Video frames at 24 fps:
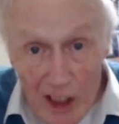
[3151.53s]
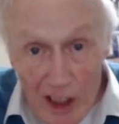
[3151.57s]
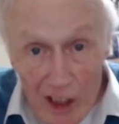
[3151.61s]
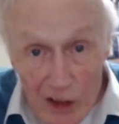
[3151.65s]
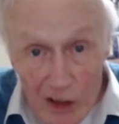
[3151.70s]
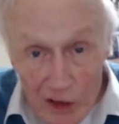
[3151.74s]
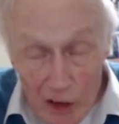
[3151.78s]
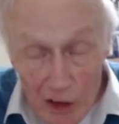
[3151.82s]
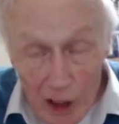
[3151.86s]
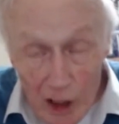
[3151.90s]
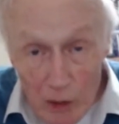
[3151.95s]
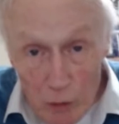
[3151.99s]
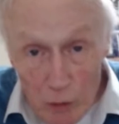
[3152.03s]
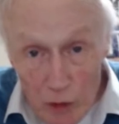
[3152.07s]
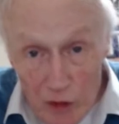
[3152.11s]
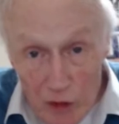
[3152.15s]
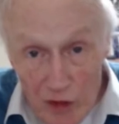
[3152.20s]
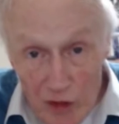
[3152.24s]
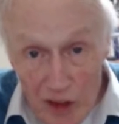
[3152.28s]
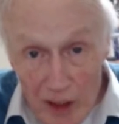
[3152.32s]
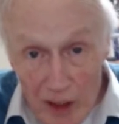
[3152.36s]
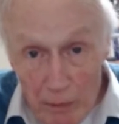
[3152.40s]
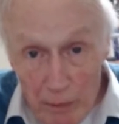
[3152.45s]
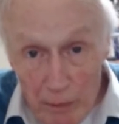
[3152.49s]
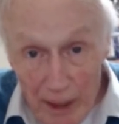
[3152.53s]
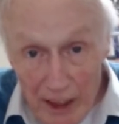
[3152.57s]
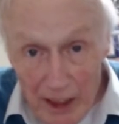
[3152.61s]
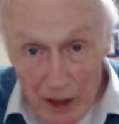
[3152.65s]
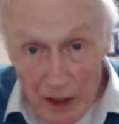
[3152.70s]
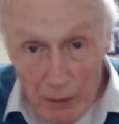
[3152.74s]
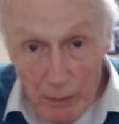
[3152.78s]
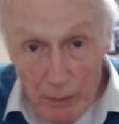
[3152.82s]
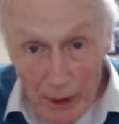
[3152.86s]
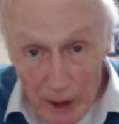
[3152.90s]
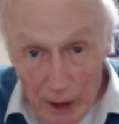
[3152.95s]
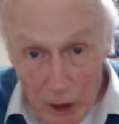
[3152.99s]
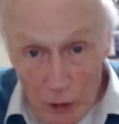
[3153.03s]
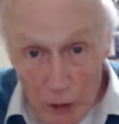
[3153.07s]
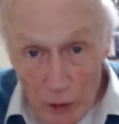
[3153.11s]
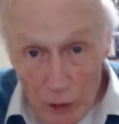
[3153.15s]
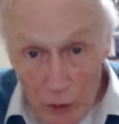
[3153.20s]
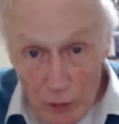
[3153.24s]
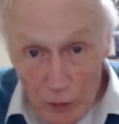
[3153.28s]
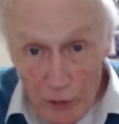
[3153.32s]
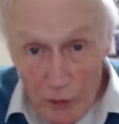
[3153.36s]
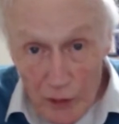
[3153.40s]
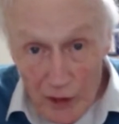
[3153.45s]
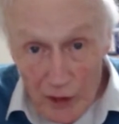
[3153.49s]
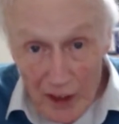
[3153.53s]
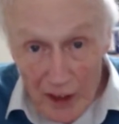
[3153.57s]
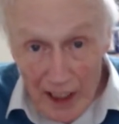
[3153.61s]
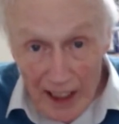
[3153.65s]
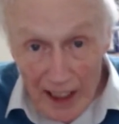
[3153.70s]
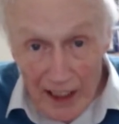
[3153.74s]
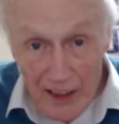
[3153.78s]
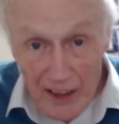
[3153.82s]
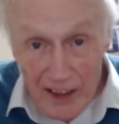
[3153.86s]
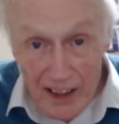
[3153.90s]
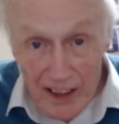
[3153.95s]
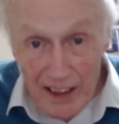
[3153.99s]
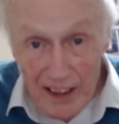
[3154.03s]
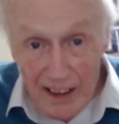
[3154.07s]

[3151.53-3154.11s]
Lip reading: so I was sent back to Balliol for that,